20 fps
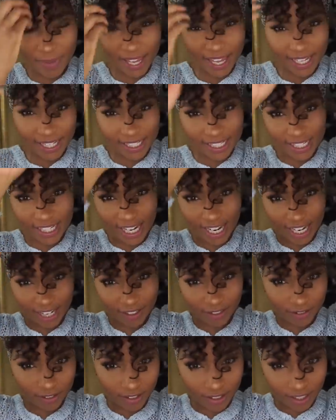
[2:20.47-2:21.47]
bangs
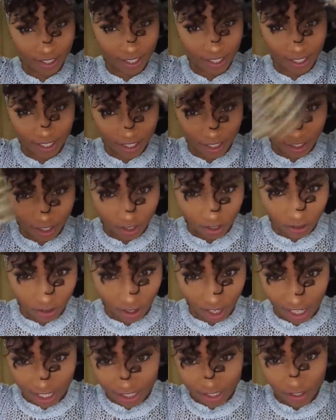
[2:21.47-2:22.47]
down.
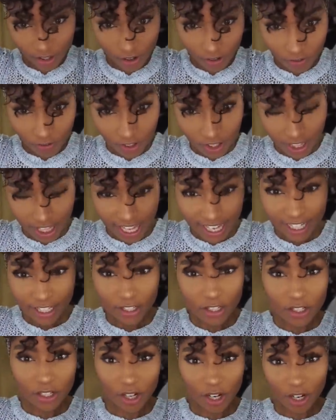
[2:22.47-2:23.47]
Cross over like
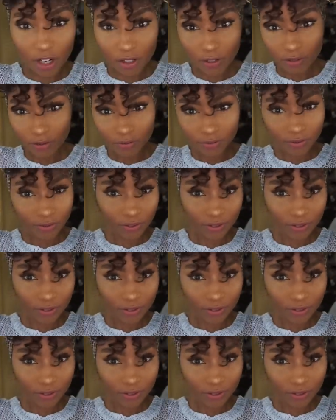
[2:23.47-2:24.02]
so.